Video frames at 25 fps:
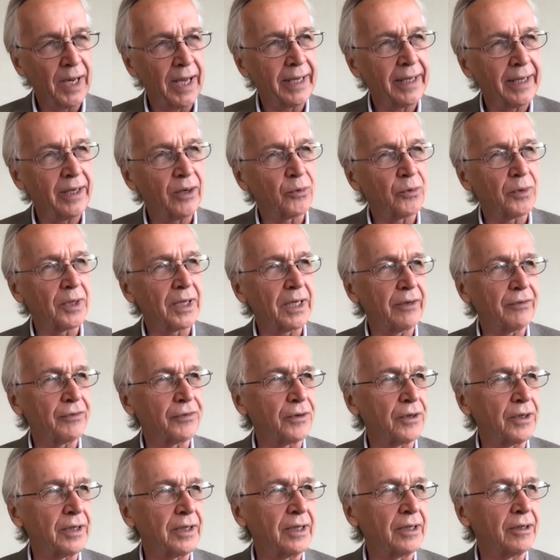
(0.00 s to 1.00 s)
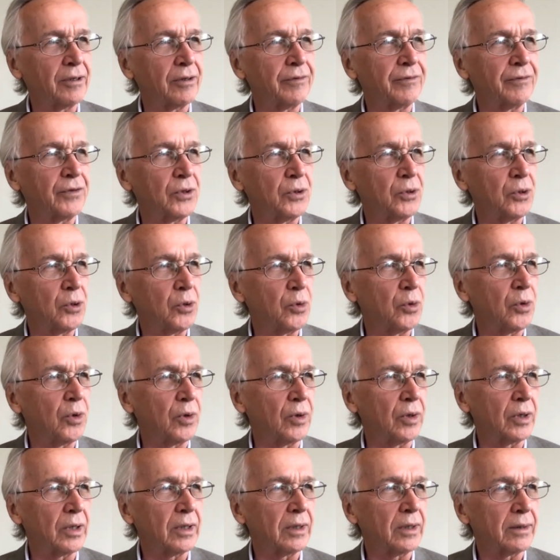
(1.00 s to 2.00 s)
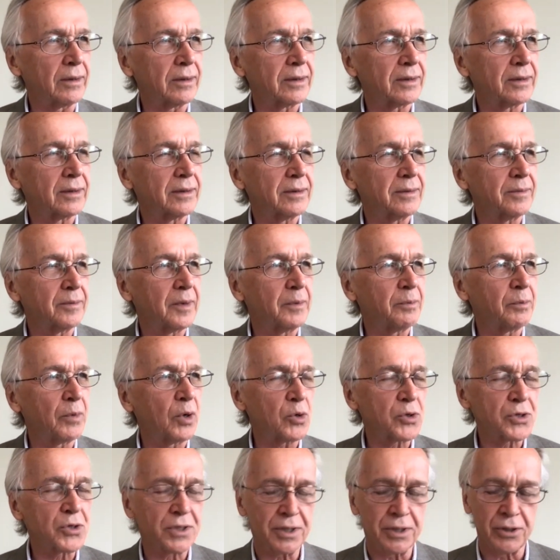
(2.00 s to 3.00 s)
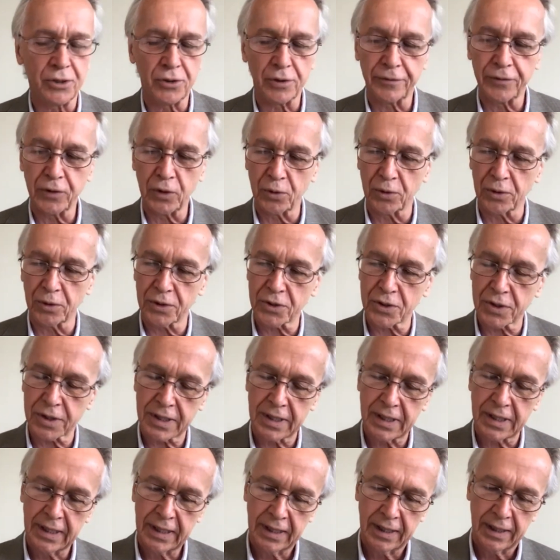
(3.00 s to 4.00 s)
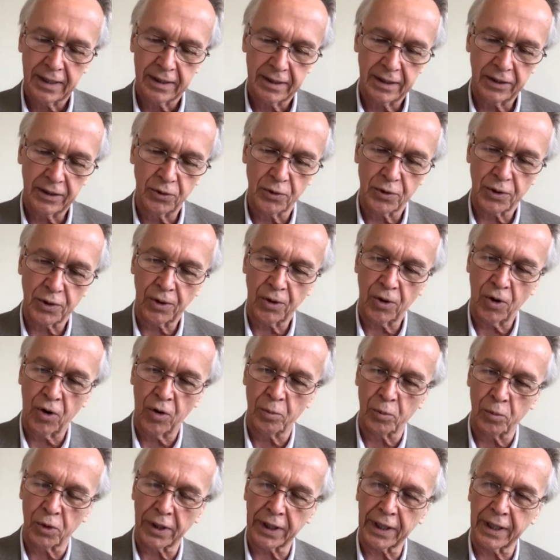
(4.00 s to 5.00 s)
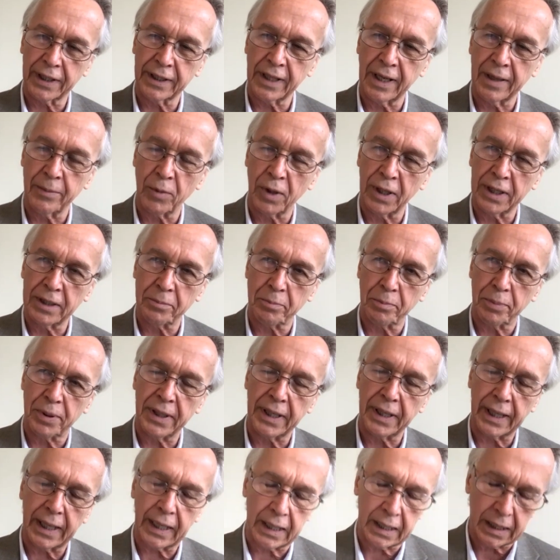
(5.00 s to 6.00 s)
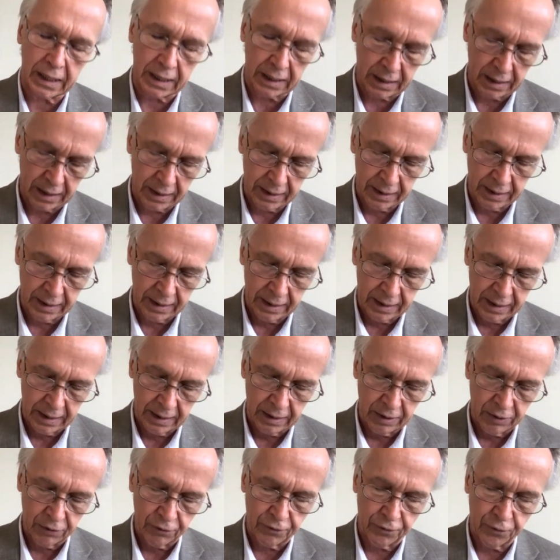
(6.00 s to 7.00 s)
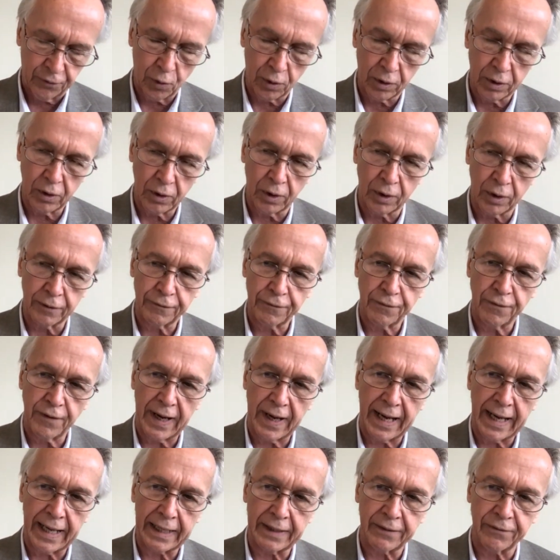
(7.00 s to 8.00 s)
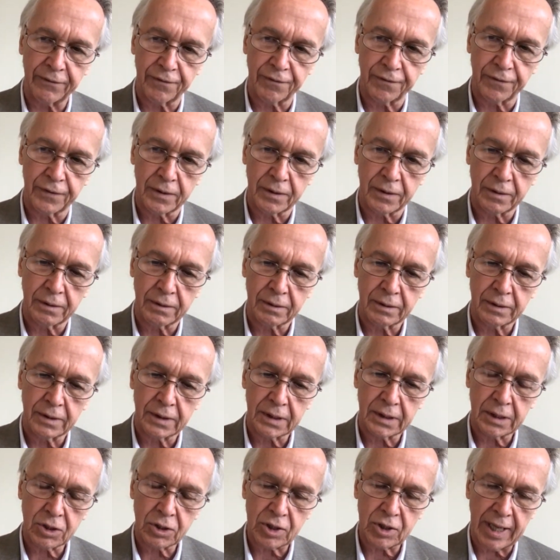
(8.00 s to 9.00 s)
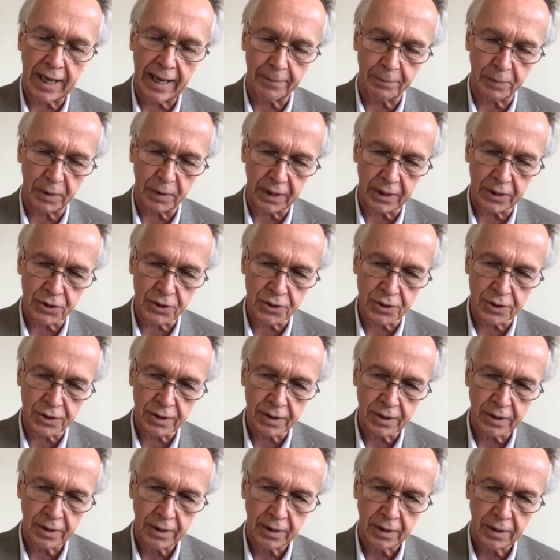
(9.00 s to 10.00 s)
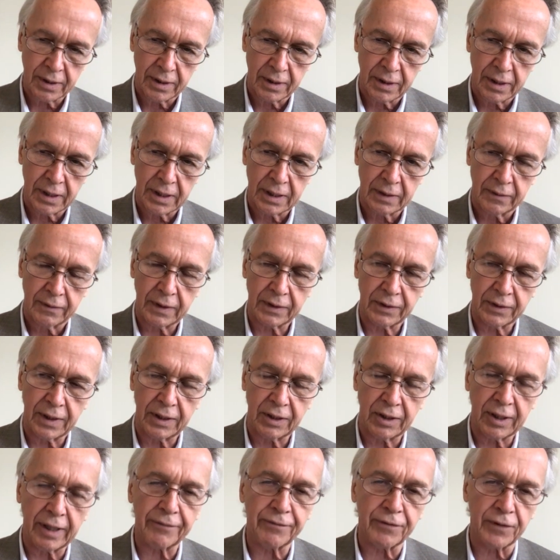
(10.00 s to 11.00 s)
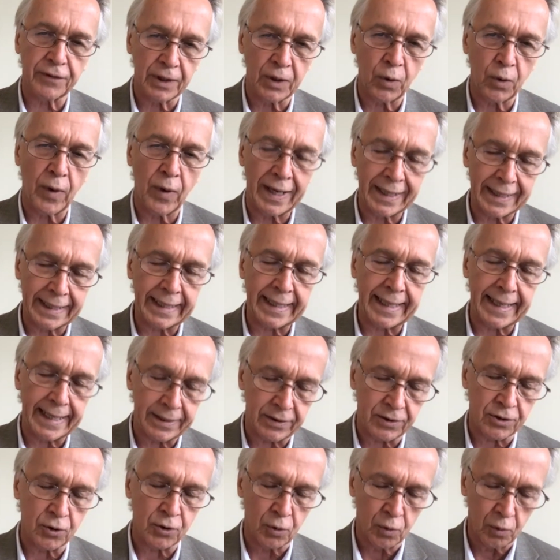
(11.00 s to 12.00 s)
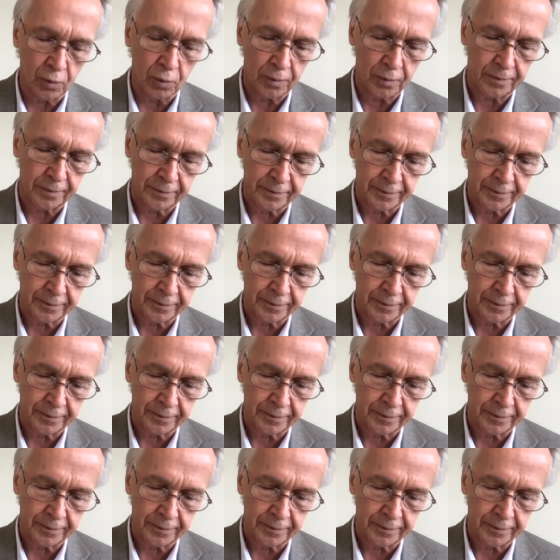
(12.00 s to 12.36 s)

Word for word: get ready for an interview, or most interviewers, they do their homework and they might pick 4 or 5 topics that they definitely want to get to